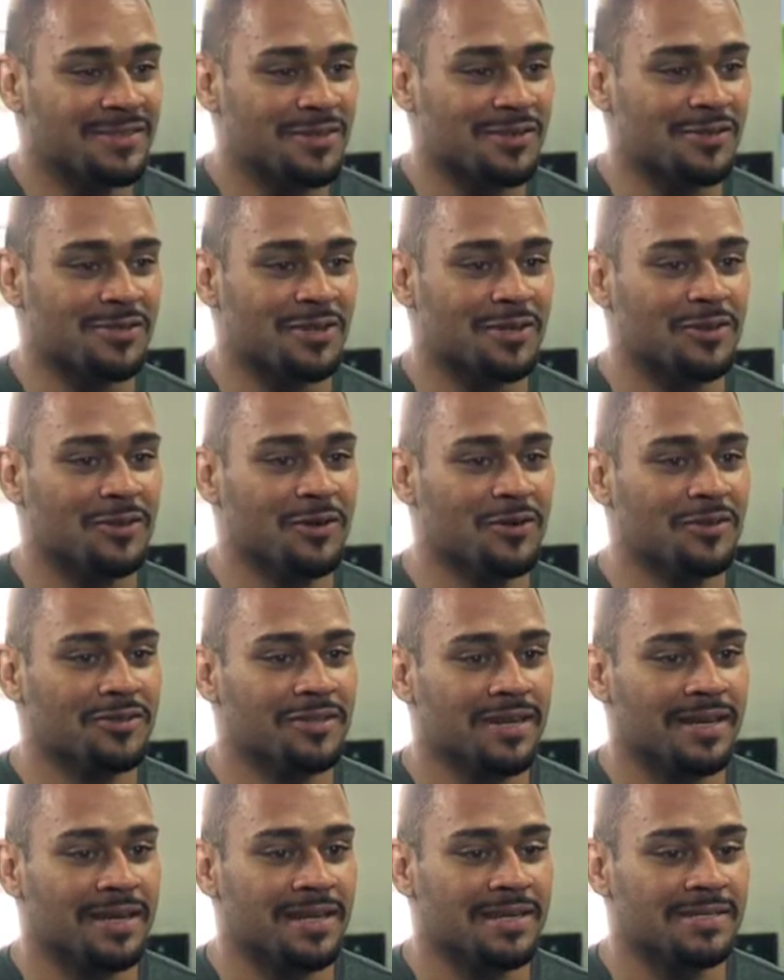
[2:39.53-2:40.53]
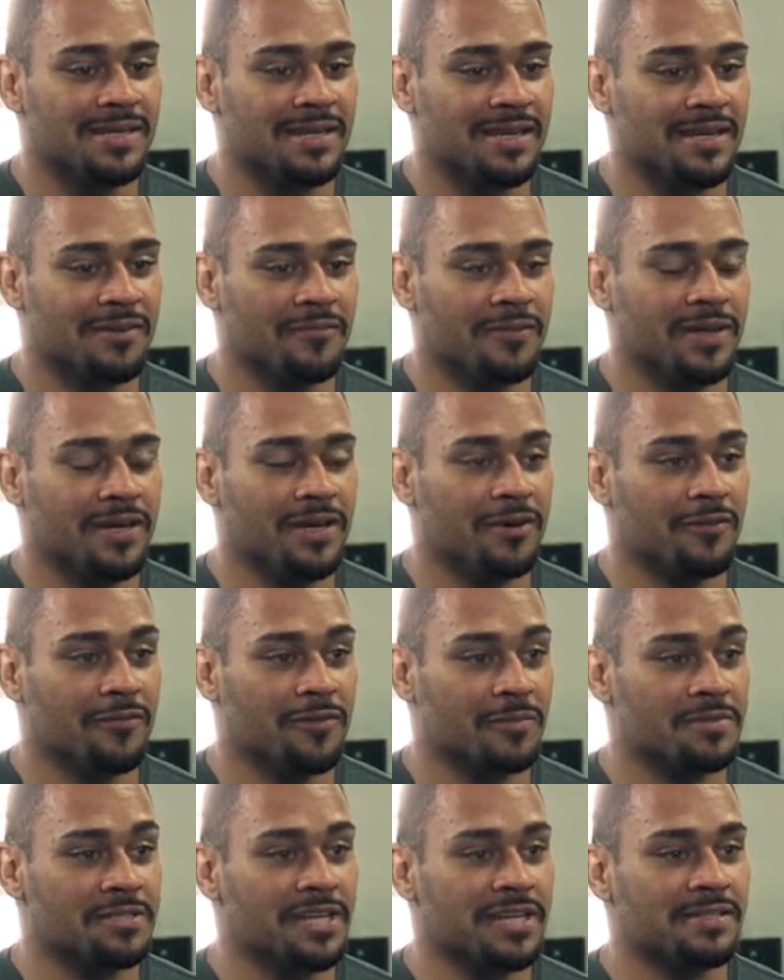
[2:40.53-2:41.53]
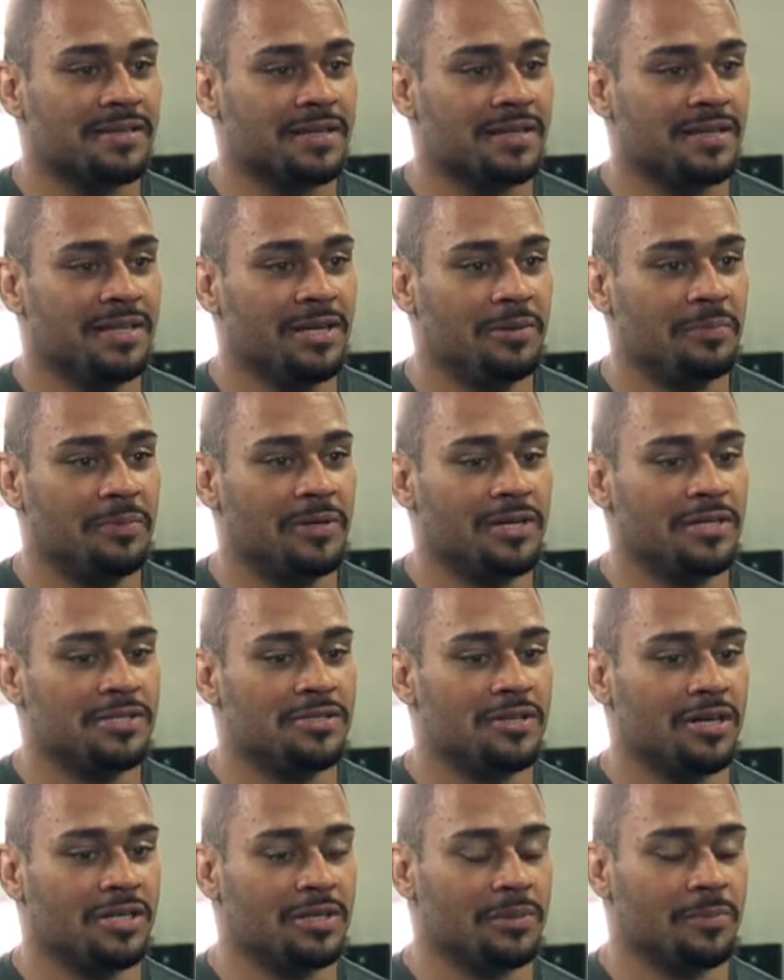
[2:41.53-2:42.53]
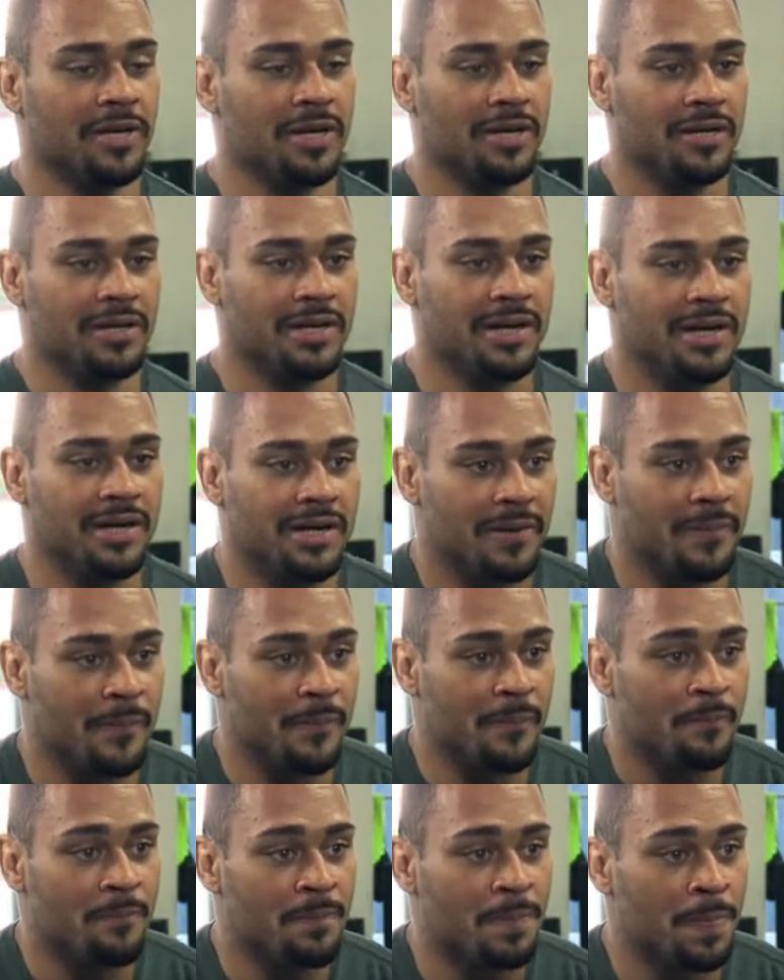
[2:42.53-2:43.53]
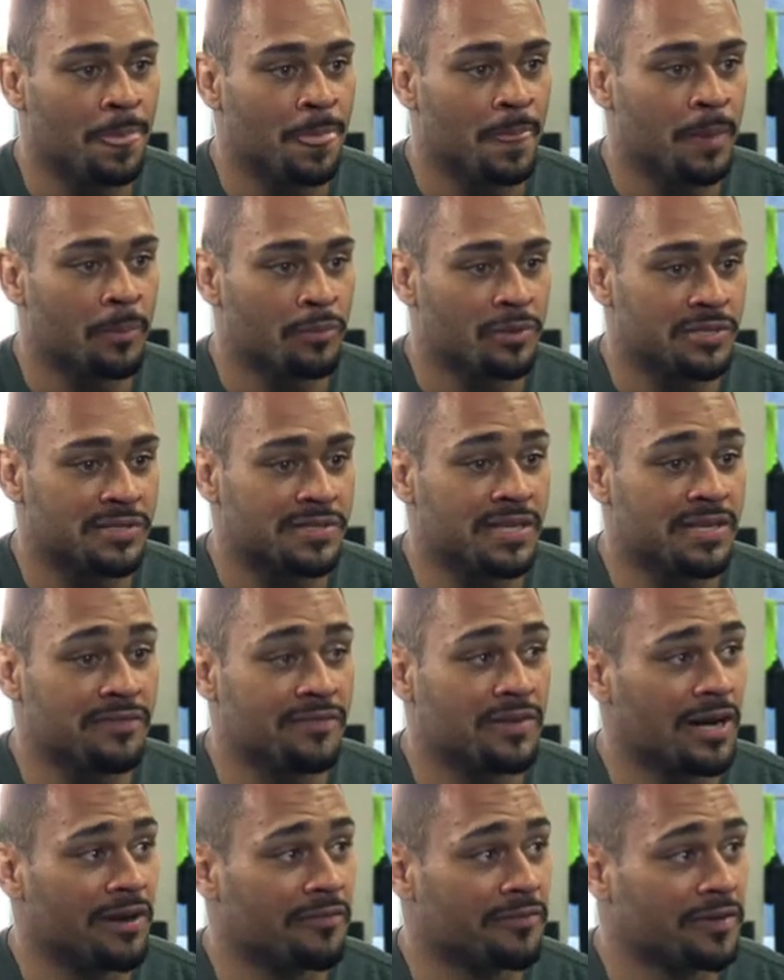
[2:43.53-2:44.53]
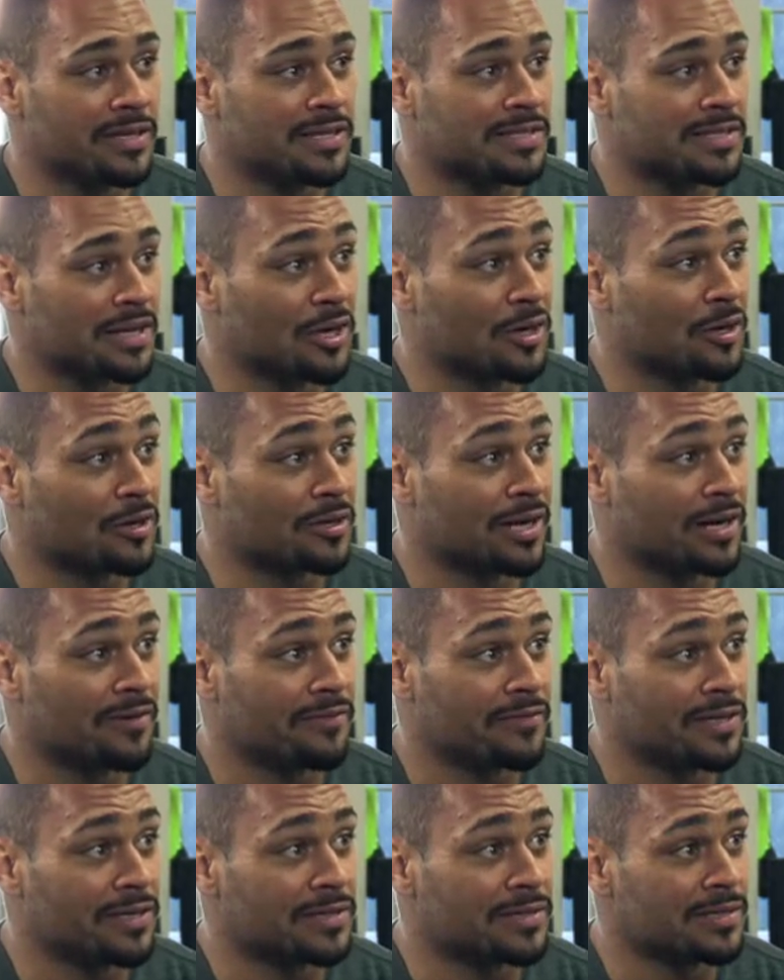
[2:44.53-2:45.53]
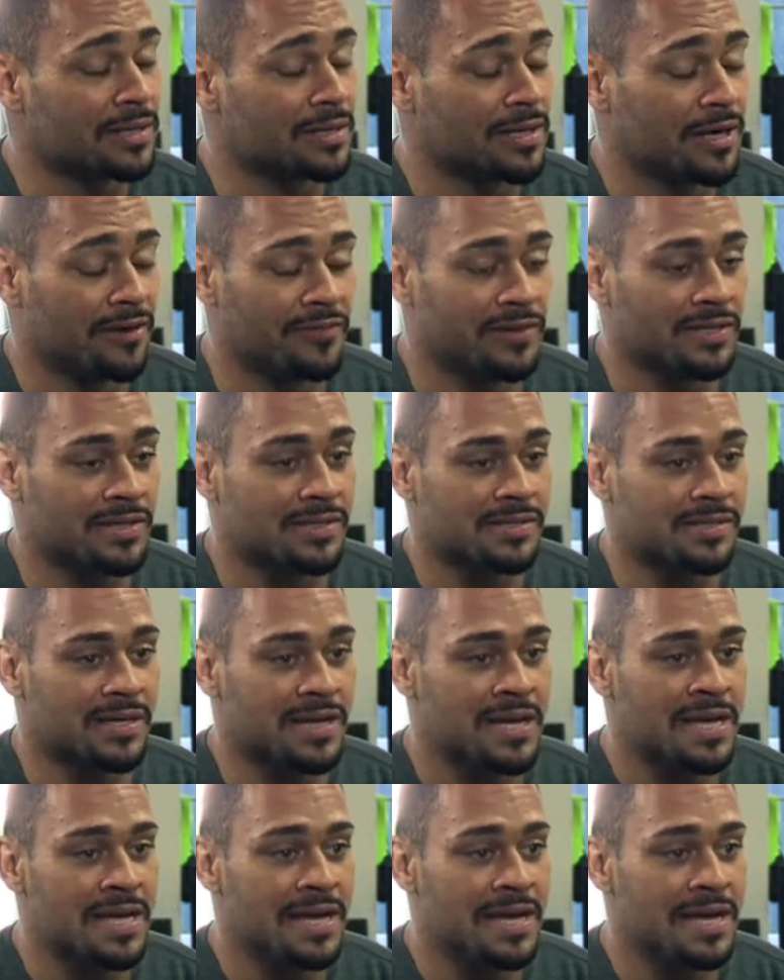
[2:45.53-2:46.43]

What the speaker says: So it was a cool thing. I seen a video from Jason Khalipa. He talked about perceived confidence and earned confidence.